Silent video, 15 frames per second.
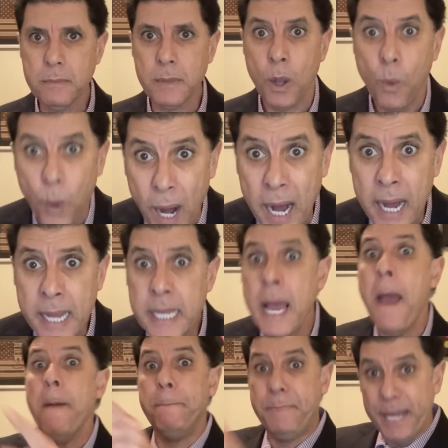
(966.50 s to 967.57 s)
Why?
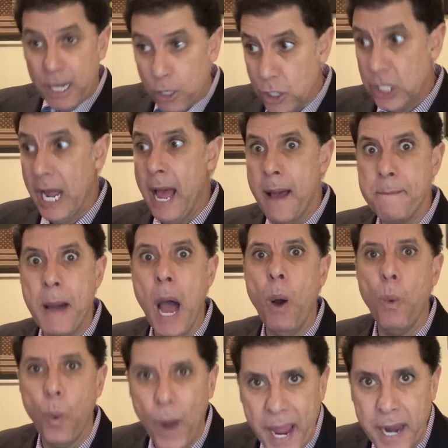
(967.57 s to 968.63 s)
Because I'm
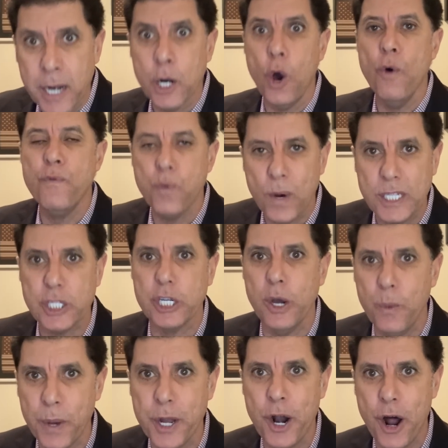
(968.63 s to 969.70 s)
aware of what's
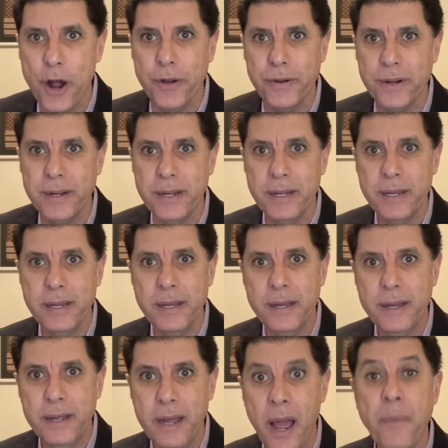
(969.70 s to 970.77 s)
going on.
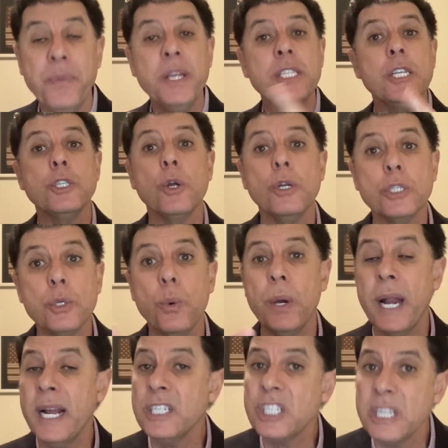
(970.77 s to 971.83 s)
And this is also
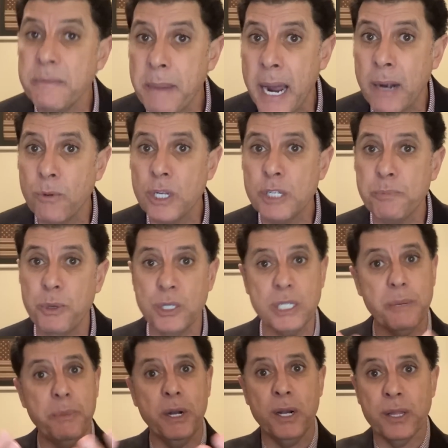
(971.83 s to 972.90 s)
where I see my
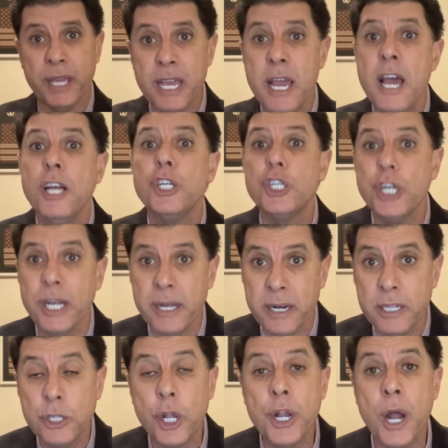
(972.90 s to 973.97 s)
responsibility,
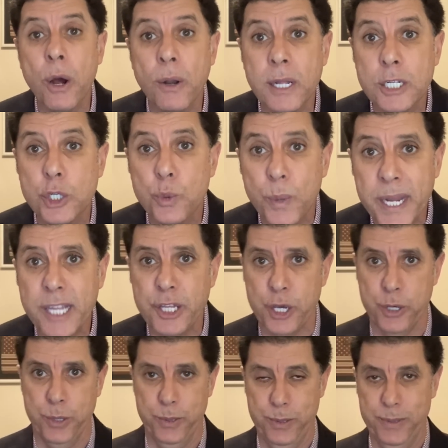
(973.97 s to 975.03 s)
sharing the knowledge with
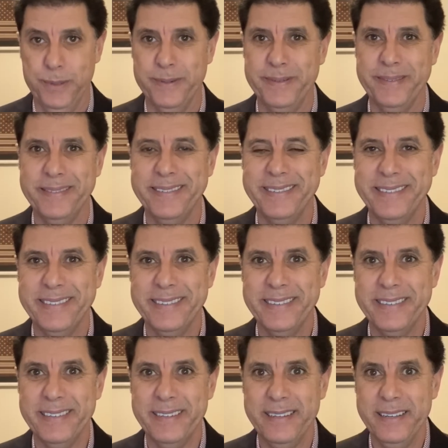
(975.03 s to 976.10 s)
you.
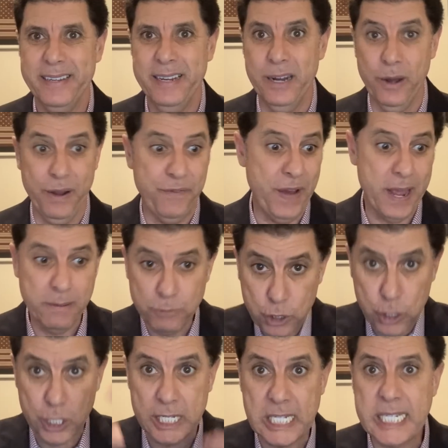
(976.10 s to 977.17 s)
You know, if I am
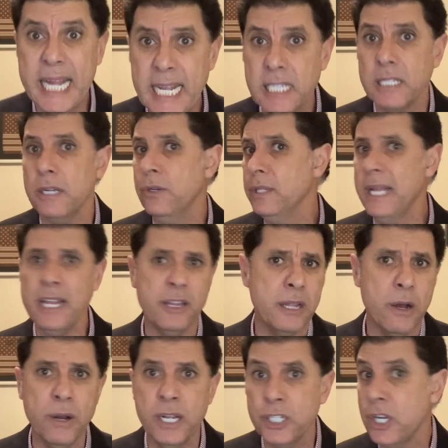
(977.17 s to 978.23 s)
to sit on that
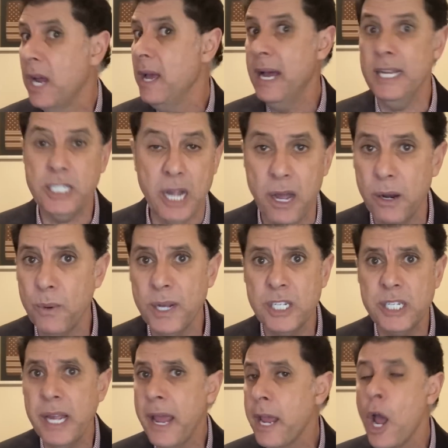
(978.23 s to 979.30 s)
knowledge, as I always
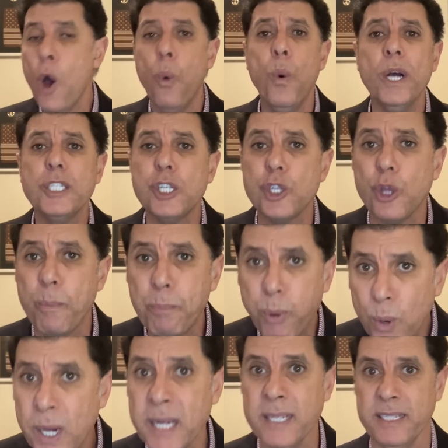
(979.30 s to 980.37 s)
say, what's the
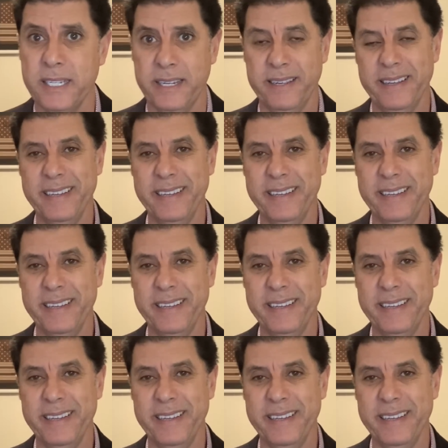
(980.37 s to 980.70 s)
point?